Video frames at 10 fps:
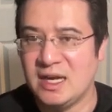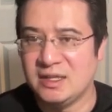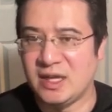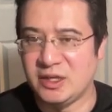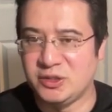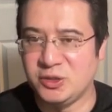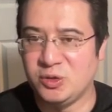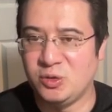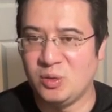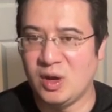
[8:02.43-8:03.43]
They
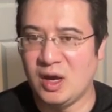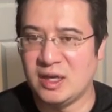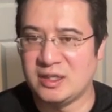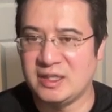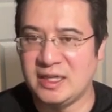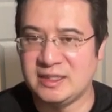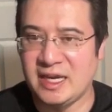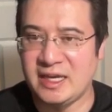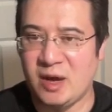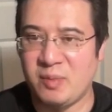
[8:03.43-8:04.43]
do get
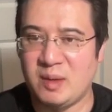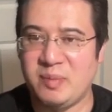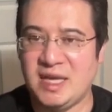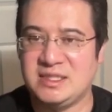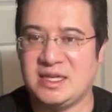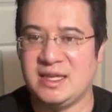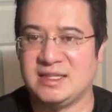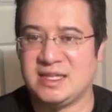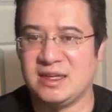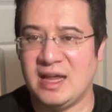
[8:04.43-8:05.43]
taken out by basically a
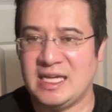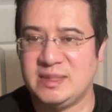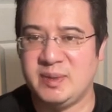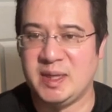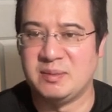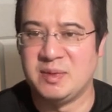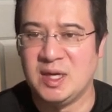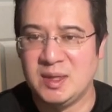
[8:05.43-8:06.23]
single Ice Beam